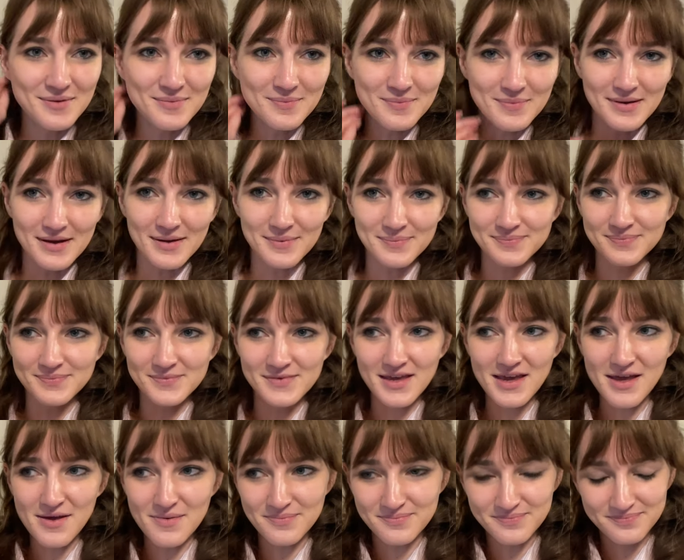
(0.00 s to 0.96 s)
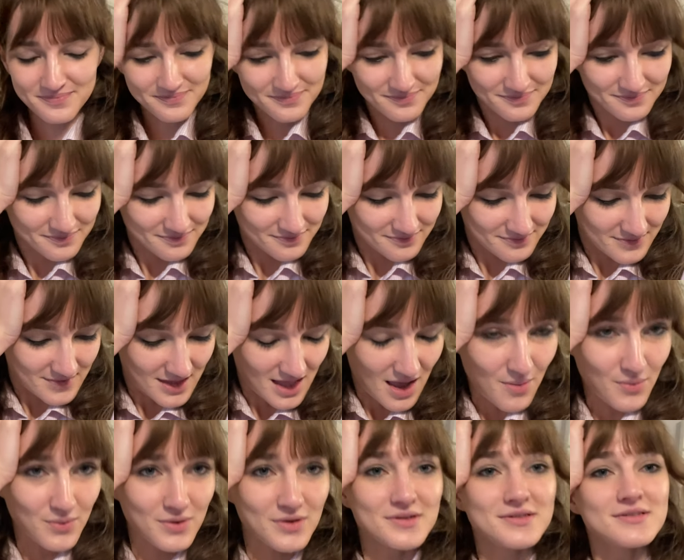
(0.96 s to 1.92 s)
but yeah, that
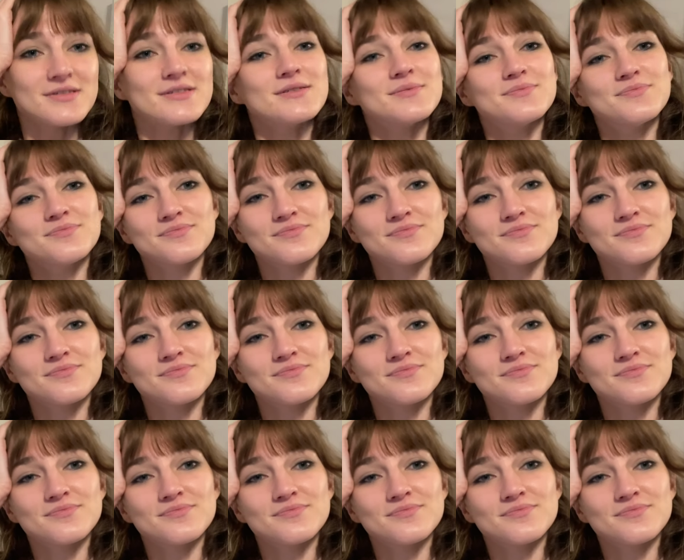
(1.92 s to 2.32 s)
was